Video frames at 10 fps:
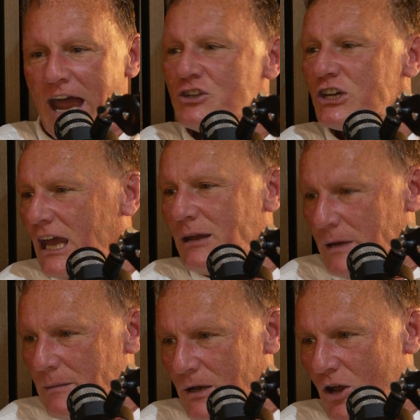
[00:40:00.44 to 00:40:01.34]
educate
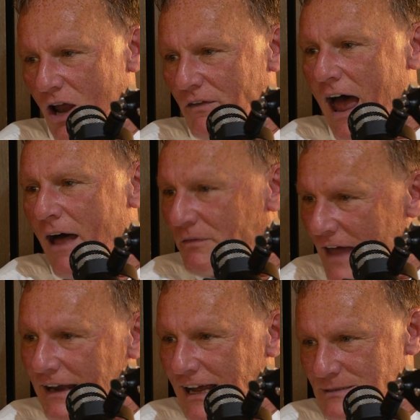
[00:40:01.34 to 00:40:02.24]
people on
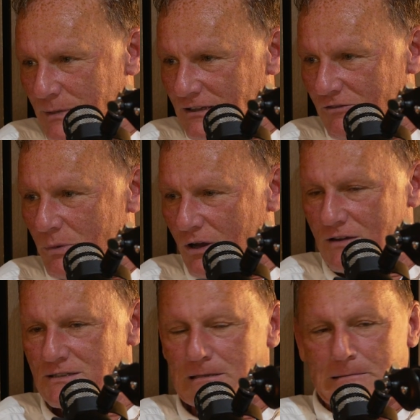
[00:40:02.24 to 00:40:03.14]
that aspect of it,
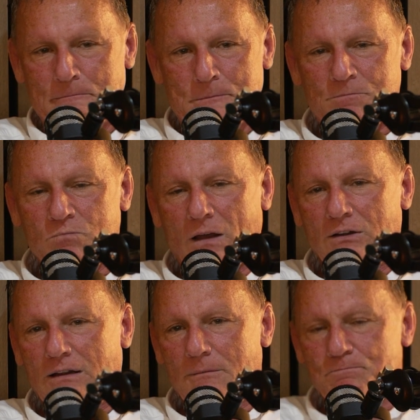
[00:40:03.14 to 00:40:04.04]
because
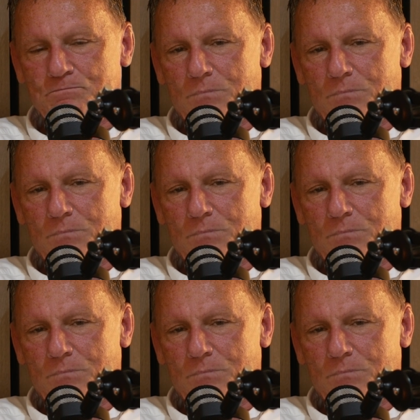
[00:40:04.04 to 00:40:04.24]
a